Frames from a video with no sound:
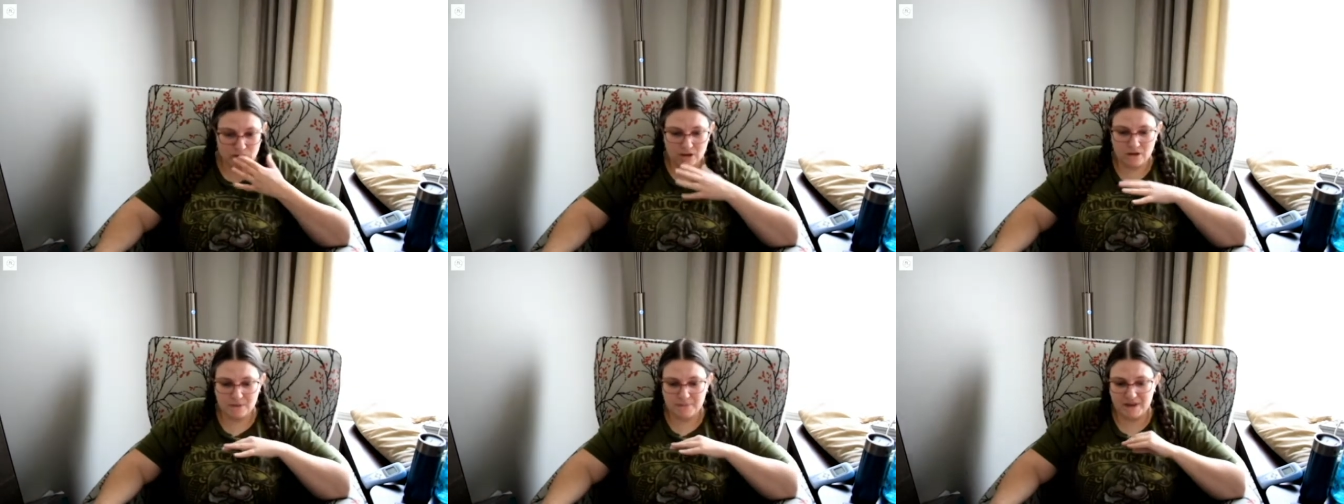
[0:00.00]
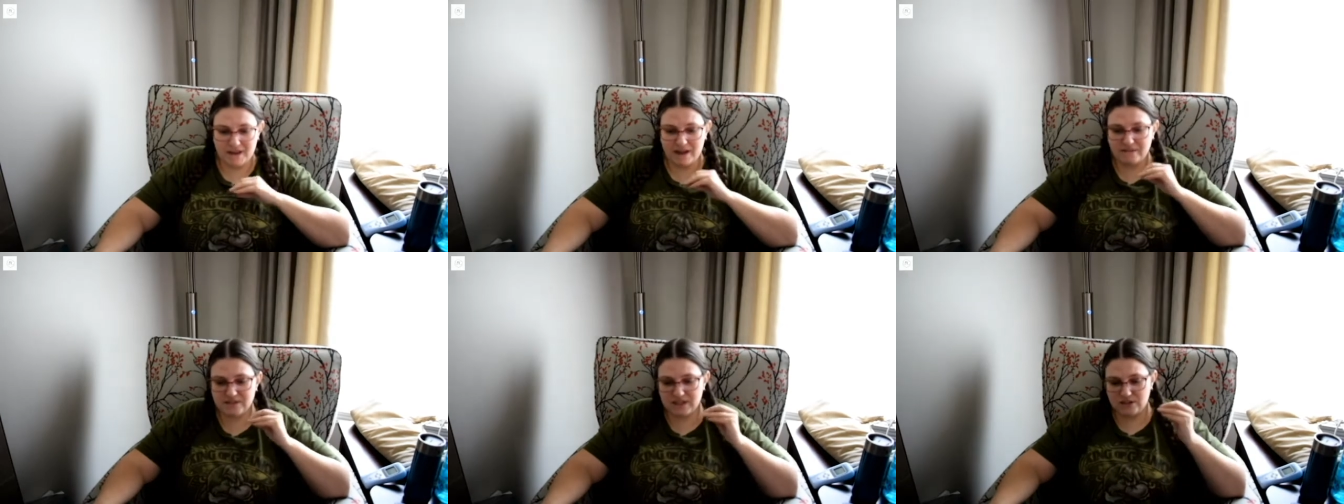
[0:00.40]
Um, they
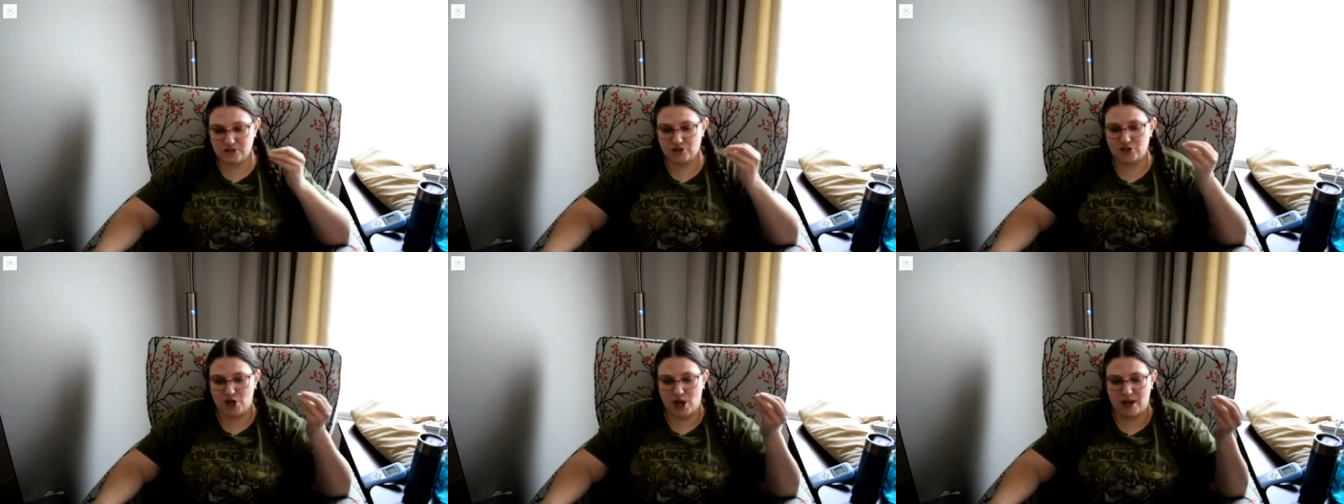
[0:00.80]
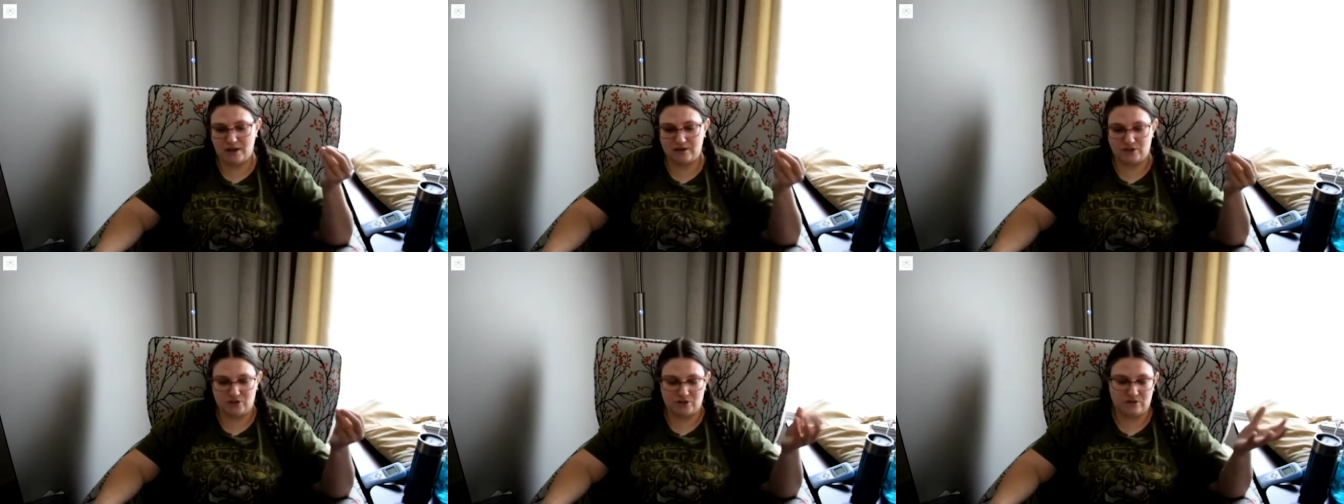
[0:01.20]
have since
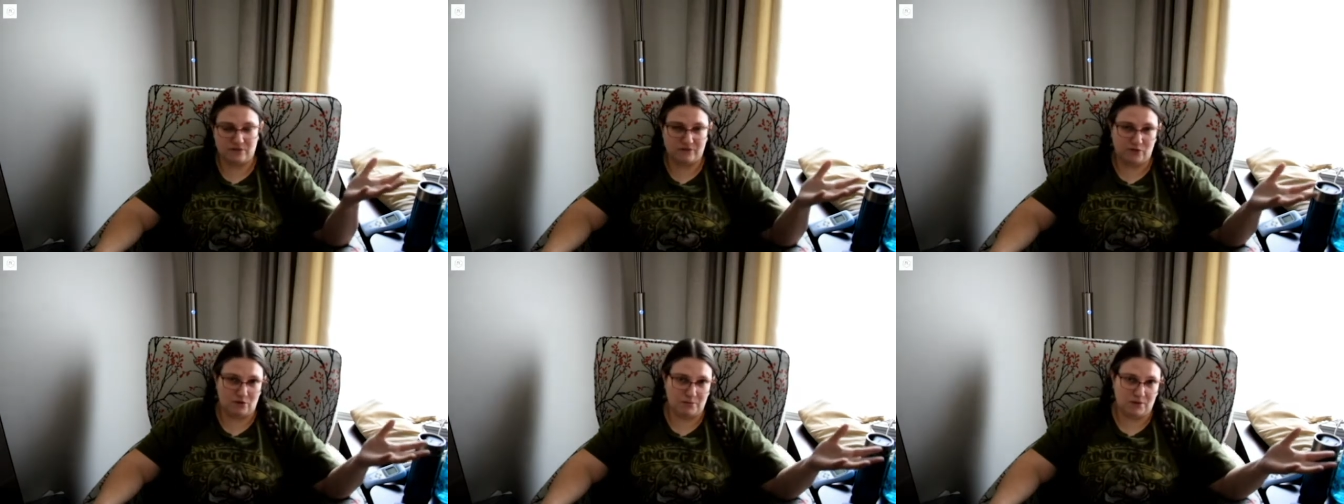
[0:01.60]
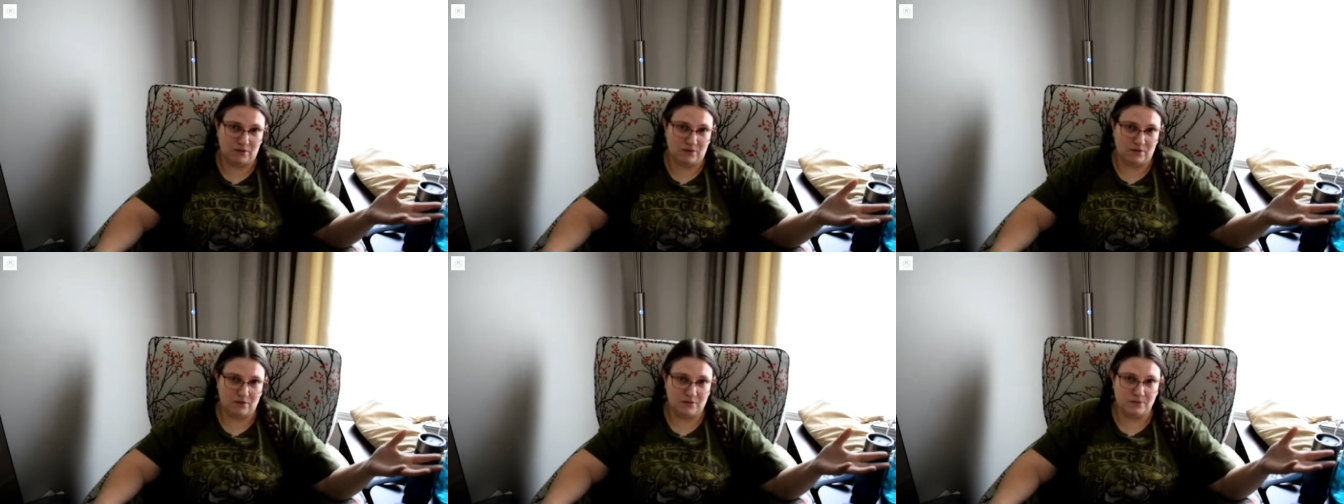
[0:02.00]
changed the
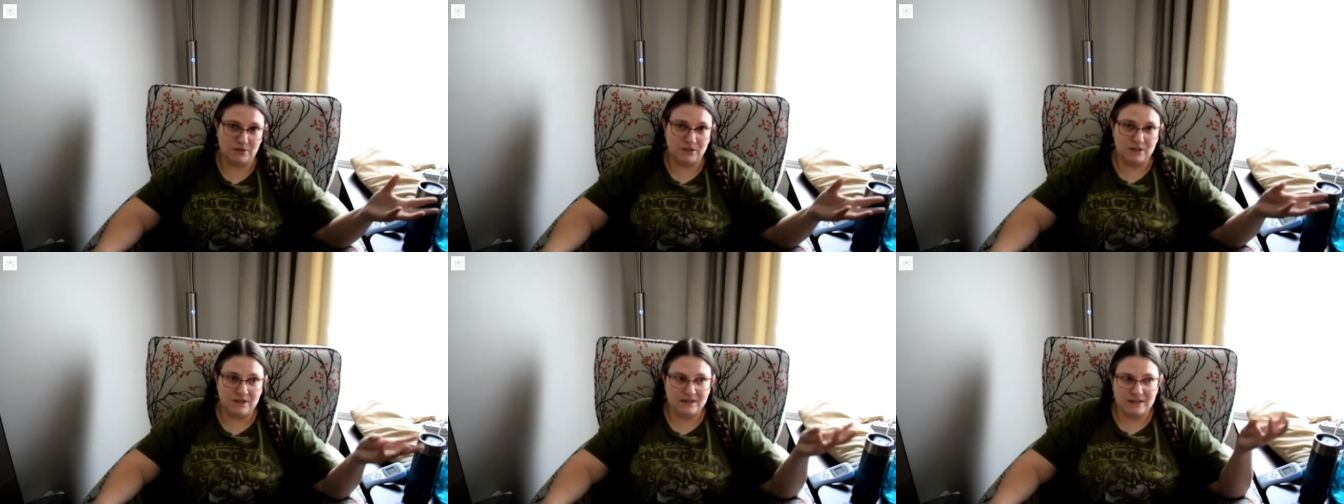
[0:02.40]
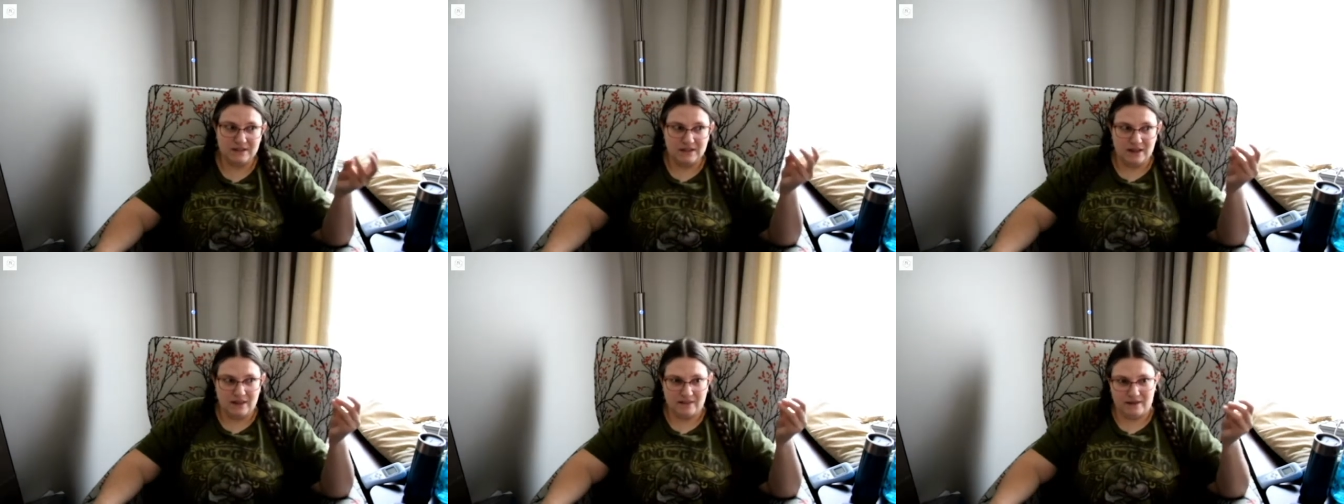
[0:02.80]
formula though,
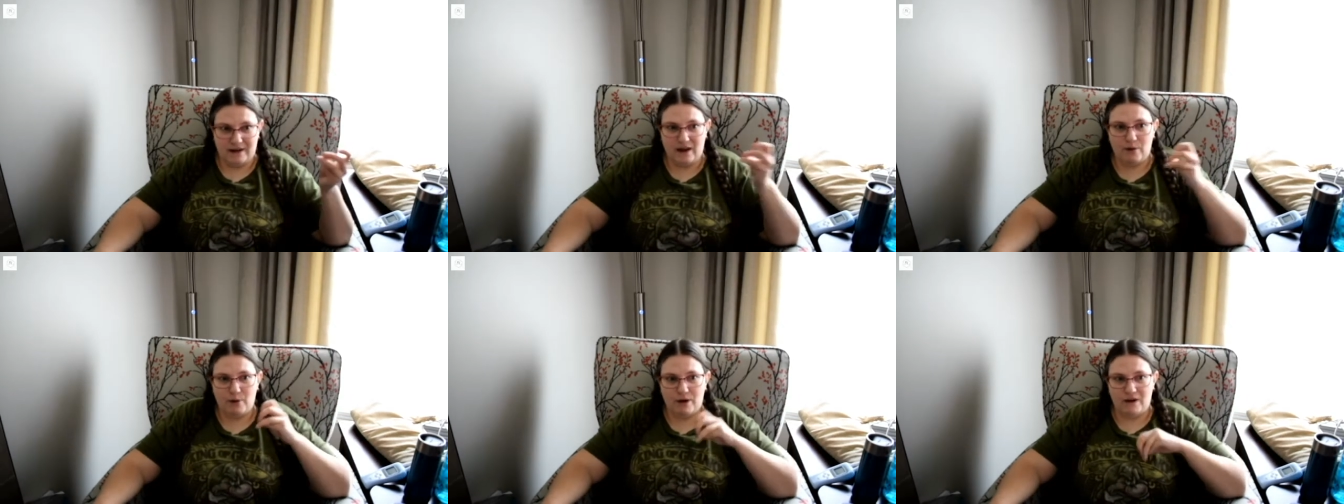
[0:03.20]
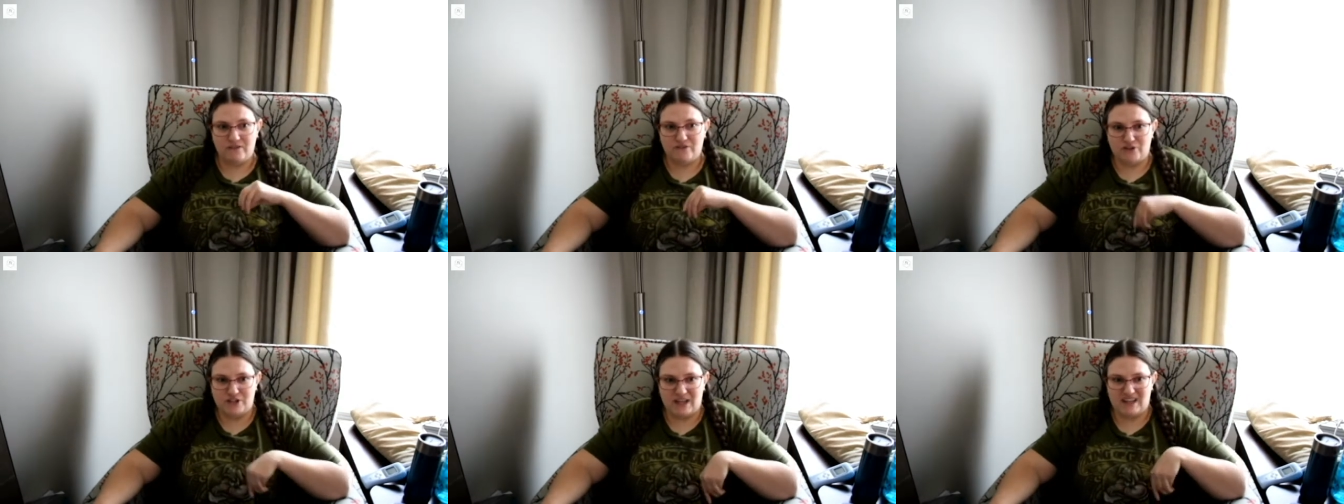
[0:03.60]
and they now
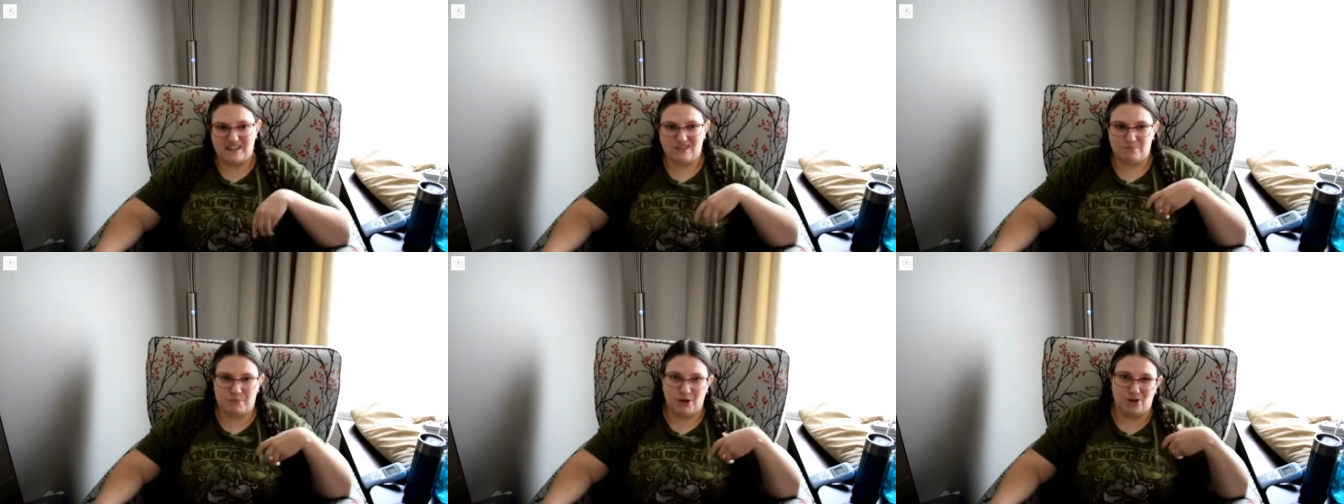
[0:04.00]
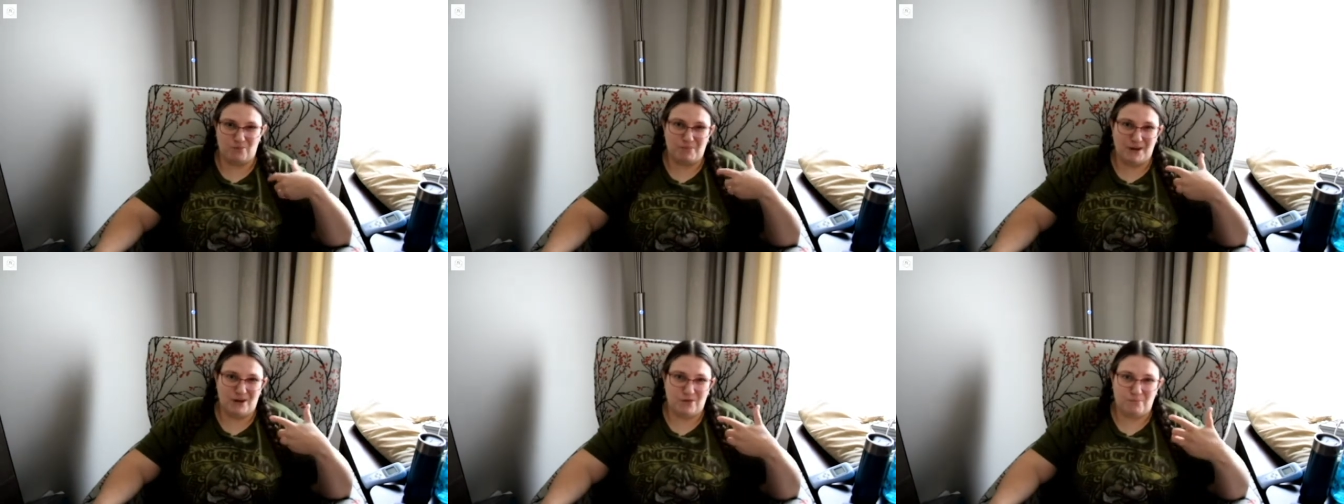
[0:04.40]
advertise bigger,
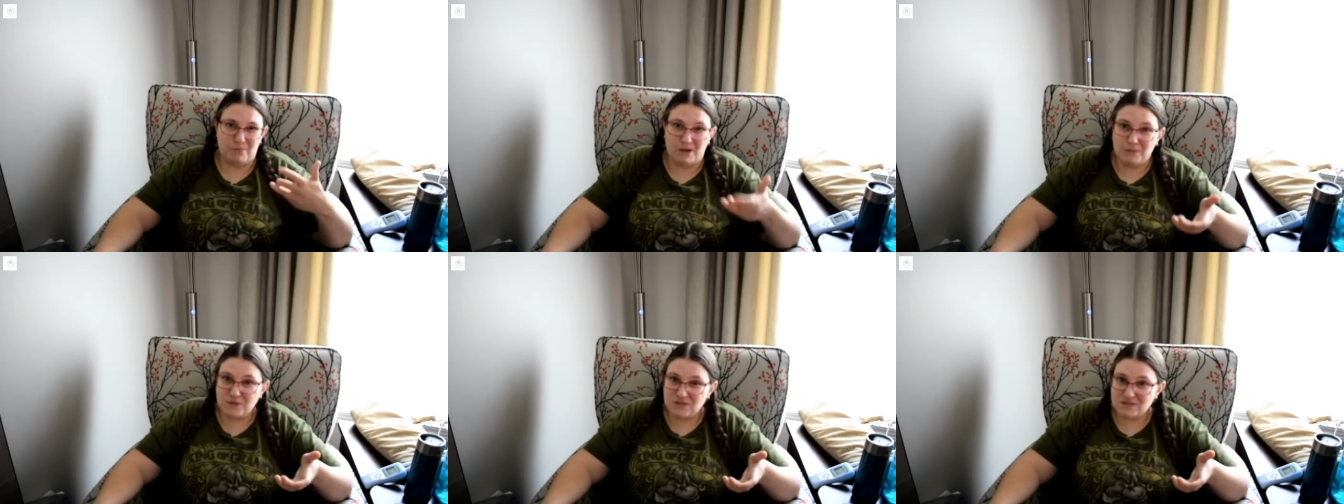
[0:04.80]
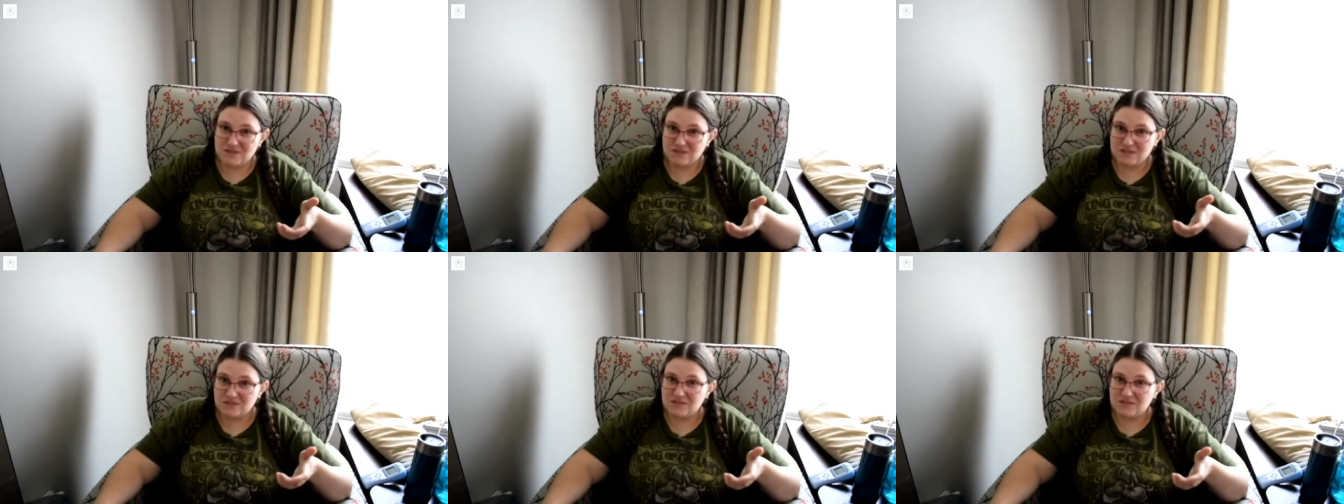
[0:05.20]
better bubbles.